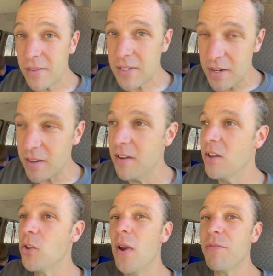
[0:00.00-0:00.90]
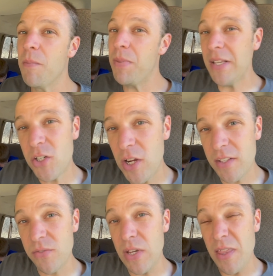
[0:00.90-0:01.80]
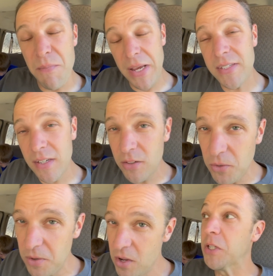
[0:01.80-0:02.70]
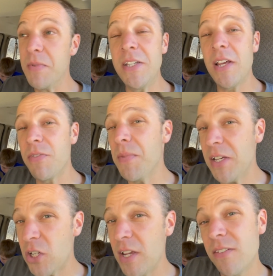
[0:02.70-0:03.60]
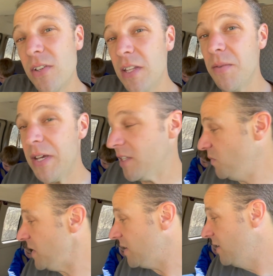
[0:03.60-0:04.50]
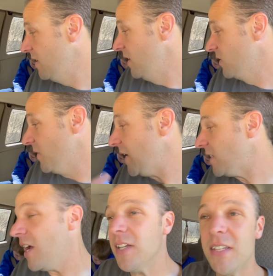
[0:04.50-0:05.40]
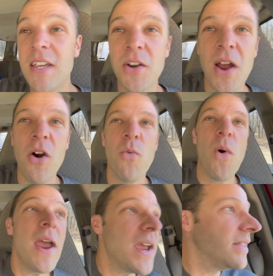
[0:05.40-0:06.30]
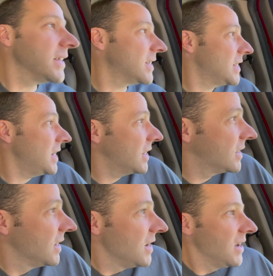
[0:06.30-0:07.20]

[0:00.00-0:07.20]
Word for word: antenna, you have the best chance of getting the best signal, which means you have the best chance of getting the best speed. So that's us here out way in the sticks